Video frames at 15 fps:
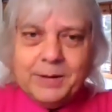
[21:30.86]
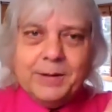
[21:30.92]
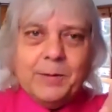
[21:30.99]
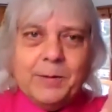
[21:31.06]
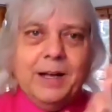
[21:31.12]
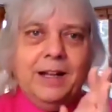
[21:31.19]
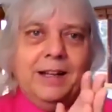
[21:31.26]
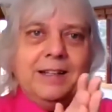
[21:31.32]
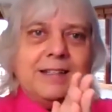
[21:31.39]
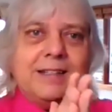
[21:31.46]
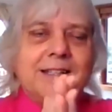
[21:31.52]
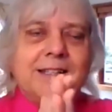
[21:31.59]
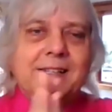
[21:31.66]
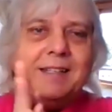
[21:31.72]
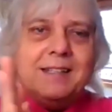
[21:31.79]
Well,
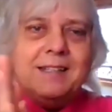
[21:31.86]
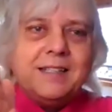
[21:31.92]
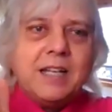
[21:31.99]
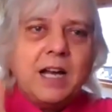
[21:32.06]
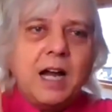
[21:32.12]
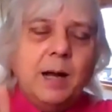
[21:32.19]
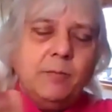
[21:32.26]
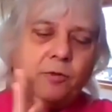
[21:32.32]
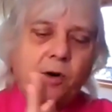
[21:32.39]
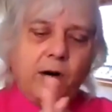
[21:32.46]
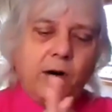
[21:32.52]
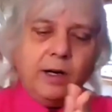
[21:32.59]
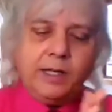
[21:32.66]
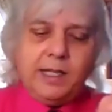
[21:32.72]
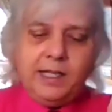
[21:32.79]
it's time for
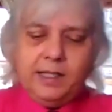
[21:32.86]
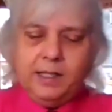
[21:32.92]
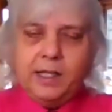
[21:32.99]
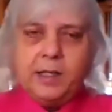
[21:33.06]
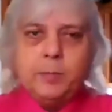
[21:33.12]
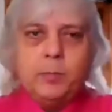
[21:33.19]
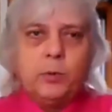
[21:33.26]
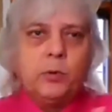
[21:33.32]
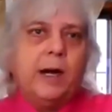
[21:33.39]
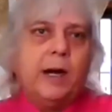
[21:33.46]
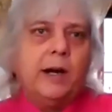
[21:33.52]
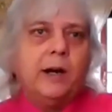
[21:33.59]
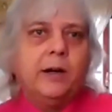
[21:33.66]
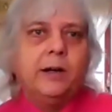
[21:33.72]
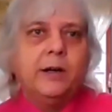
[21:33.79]
our healing
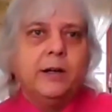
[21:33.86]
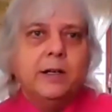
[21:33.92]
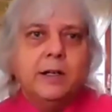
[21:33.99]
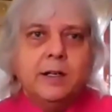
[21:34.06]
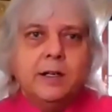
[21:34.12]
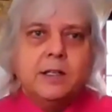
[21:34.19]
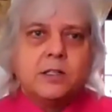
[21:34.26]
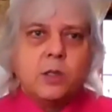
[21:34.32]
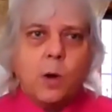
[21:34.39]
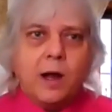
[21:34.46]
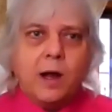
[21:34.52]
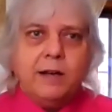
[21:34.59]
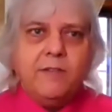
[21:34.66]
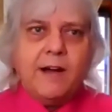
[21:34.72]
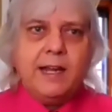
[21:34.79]
prayer. So I
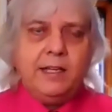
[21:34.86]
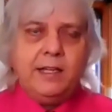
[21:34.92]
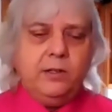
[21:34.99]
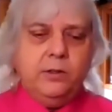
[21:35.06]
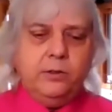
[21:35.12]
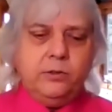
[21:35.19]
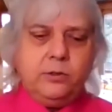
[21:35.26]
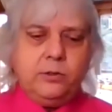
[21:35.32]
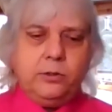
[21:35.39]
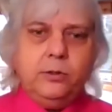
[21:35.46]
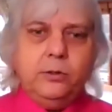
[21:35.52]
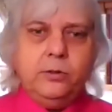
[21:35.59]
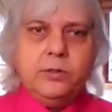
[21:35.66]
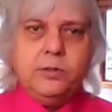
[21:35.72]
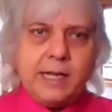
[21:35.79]
invite you
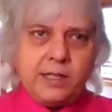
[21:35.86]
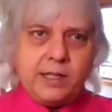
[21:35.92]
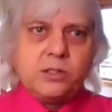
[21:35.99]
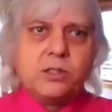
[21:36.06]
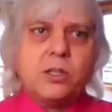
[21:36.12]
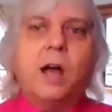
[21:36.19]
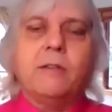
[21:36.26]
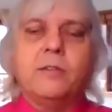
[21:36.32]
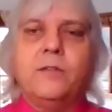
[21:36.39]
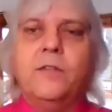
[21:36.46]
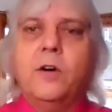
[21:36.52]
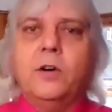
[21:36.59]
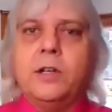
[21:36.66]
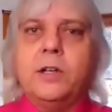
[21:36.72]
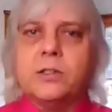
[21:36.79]
to take a soft
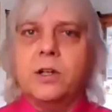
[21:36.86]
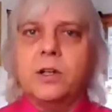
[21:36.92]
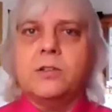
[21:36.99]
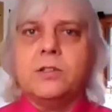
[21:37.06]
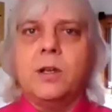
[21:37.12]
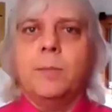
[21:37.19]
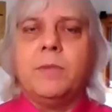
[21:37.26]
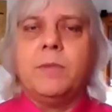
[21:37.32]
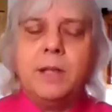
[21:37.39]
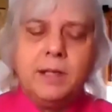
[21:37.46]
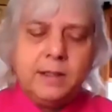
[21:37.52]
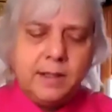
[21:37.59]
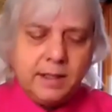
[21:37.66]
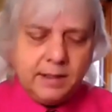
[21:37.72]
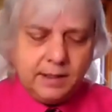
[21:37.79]
focus on
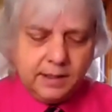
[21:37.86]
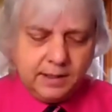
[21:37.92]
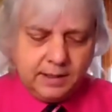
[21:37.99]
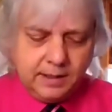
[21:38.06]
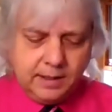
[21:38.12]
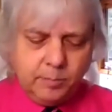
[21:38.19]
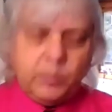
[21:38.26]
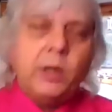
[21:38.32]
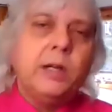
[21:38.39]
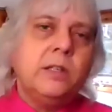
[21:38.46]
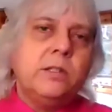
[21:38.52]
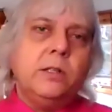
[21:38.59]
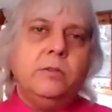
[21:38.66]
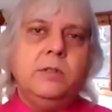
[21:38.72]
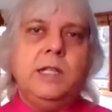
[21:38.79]
something that
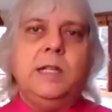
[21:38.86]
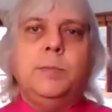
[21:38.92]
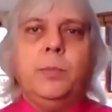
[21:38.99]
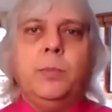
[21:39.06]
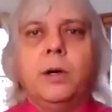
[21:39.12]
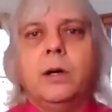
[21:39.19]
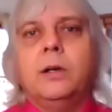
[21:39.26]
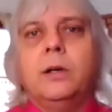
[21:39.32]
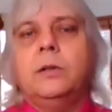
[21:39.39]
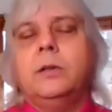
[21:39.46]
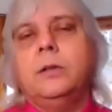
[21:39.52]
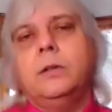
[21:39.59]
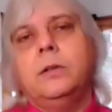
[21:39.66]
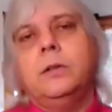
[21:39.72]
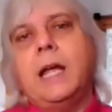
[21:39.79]
brings you deeper
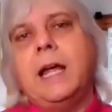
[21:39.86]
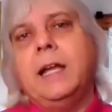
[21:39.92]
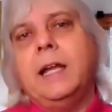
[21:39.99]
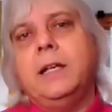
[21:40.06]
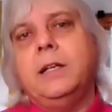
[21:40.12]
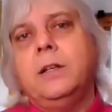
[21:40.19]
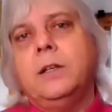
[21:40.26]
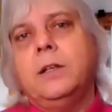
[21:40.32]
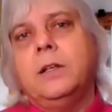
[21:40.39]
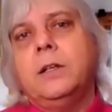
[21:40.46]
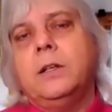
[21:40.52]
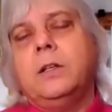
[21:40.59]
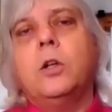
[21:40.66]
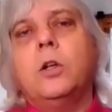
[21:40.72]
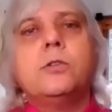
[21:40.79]
and
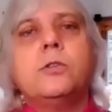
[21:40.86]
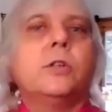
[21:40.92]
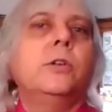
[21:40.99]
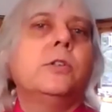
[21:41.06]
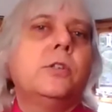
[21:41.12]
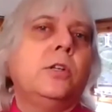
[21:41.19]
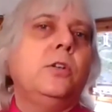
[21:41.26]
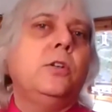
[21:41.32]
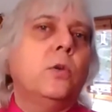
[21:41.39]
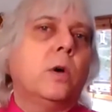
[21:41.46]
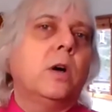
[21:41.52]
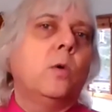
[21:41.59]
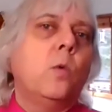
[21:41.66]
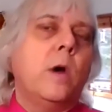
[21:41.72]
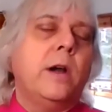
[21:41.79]
closer to your
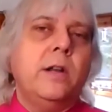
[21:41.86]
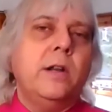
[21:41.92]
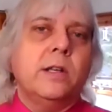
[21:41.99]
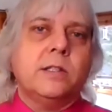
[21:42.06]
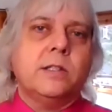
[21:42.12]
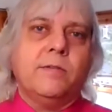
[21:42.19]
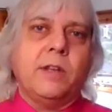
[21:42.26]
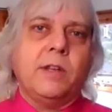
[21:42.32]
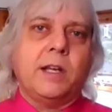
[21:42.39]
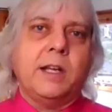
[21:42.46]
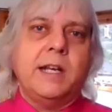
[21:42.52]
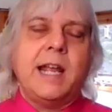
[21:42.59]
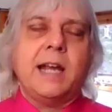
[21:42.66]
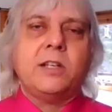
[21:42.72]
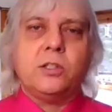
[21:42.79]
awareness of the
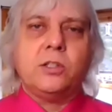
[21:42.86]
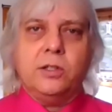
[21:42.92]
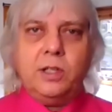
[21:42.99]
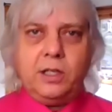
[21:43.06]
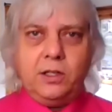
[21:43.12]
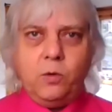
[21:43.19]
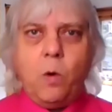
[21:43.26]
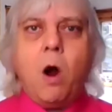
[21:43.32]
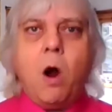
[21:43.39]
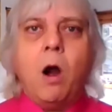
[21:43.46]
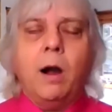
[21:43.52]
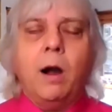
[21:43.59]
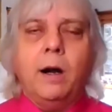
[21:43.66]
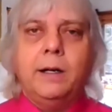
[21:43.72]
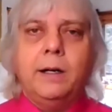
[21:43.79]
connection that you
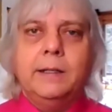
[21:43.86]
are.